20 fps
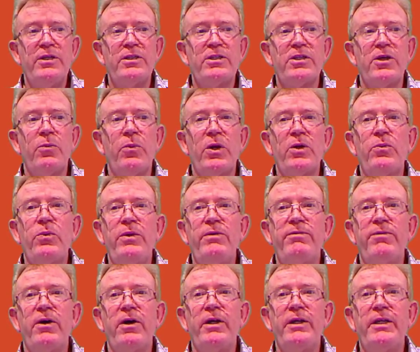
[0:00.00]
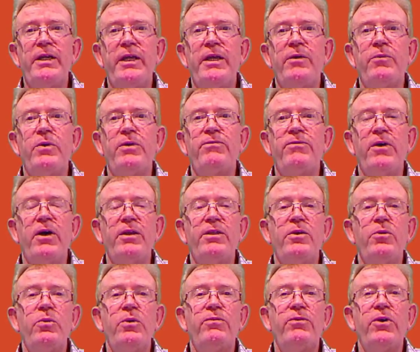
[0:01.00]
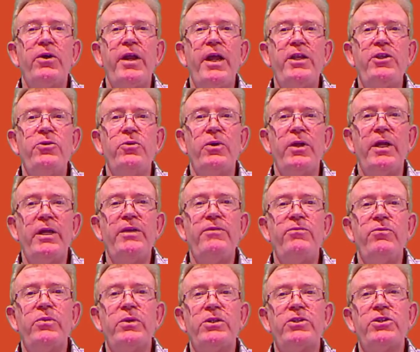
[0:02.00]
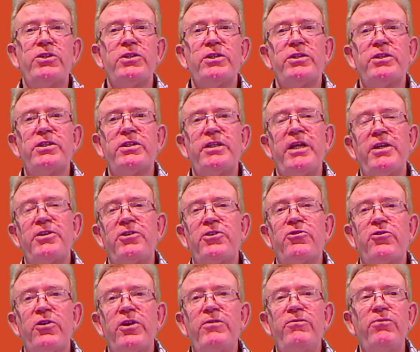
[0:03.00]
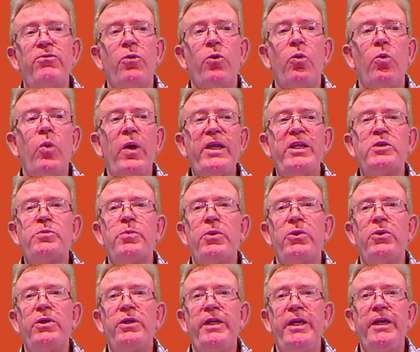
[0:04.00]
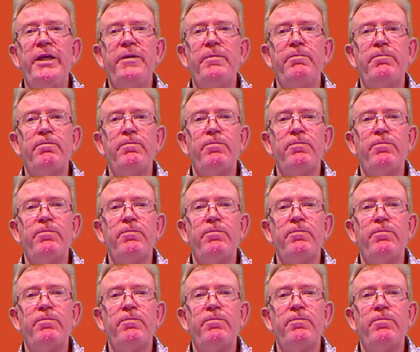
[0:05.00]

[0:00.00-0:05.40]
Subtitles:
So what do we find here? We find that we've got annual leave, which is statutory 4 weeks per year.